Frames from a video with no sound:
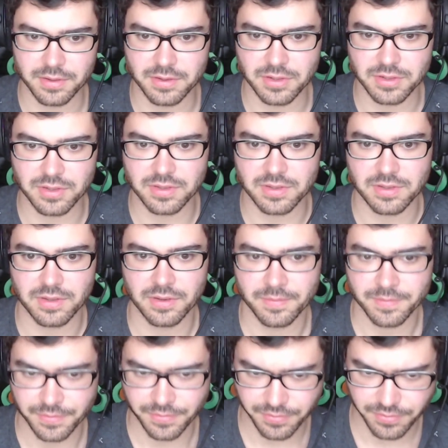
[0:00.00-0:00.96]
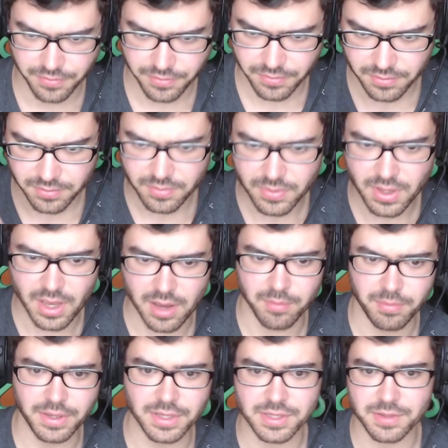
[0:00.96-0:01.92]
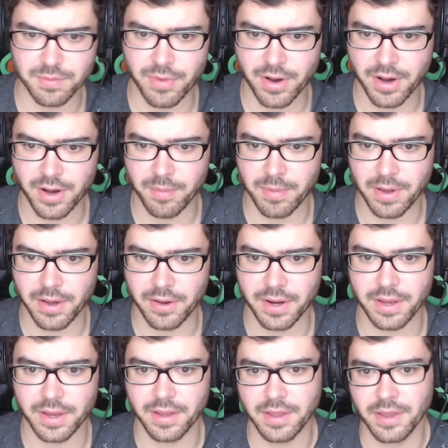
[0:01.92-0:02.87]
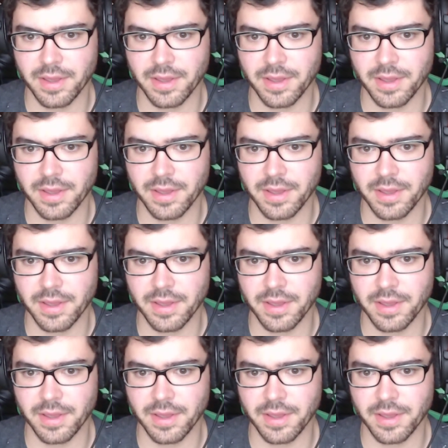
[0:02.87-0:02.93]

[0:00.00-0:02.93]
just be smart about it.